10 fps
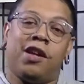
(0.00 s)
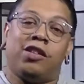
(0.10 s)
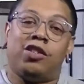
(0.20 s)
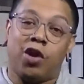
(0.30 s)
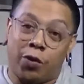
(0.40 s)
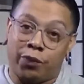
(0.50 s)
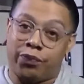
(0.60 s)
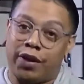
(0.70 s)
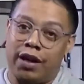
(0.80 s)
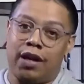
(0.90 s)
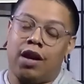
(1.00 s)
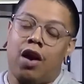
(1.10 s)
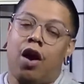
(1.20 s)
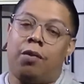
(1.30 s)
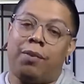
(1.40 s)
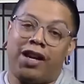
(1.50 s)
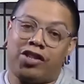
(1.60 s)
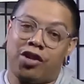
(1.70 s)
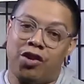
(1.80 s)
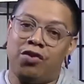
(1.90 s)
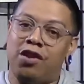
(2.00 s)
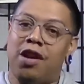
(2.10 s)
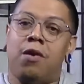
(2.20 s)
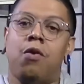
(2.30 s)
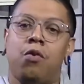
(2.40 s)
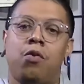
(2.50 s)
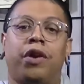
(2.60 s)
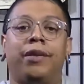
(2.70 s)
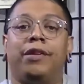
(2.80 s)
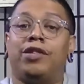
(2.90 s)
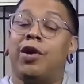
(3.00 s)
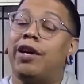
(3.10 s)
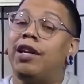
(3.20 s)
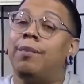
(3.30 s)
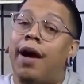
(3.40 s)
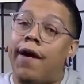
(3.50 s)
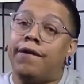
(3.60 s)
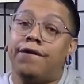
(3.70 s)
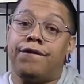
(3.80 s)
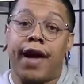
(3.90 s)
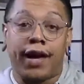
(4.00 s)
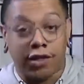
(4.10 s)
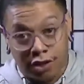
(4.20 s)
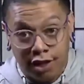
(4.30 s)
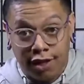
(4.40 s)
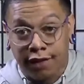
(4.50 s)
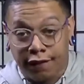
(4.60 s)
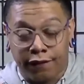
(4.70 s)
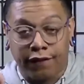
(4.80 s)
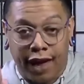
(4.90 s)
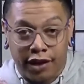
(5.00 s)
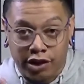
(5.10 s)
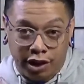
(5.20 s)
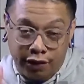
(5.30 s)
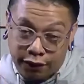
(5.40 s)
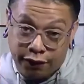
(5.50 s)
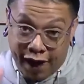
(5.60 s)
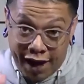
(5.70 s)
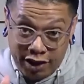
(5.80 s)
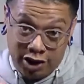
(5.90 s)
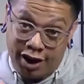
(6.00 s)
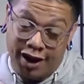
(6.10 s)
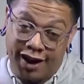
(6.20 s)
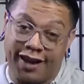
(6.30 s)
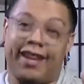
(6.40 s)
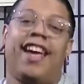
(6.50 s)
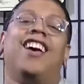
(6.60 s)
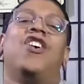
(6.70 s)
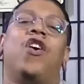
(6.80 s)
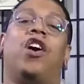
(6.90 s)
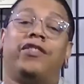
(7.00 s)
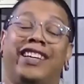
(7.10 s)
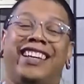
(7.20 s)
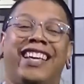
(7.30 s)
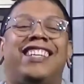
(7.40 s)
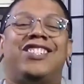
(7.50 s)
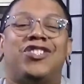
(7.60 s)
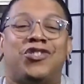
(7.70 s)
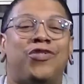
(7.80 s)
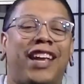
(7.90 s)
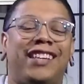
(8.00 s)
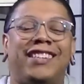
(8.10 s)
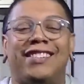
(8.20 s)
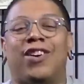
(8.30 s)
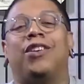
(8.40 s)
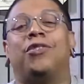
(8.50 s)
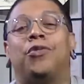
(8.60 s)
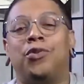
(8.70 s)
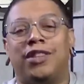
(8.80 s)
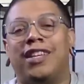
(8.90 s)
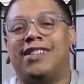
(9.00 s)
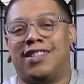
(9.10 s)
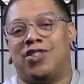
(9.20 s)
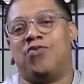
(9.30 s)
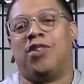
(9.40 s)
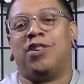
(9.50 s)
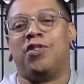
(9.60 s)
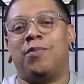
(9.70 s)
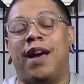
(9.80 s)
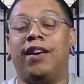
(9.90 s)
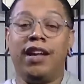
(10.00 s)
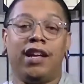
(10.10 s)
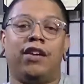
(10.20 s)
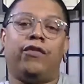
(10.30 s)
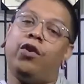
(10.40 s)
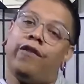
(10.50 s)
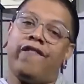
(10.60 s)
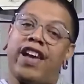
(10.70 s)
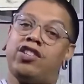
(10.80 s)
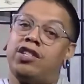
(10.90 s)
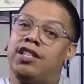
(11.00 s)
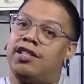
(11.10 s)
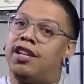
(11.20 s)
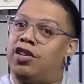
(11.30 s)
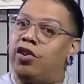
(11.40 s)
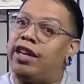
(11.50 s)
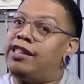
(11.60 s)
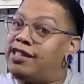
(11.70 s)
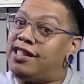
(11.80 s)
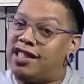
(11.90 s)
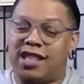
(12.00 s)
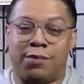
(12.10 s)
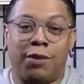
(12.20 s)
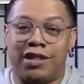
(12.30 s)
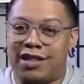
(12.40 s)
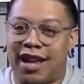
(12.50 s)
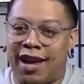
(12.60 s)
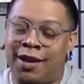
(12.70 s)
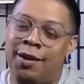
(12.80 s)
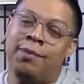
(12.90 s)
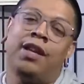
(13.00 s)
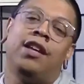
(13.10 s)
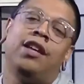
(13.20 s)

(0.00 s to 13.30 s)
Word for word: So, on my show, we're gonna be talking about fashion, fashion, fashion. All the latest trends, all the cool things that you wanna know about. If you're a fashionista and you're into this as much as I am,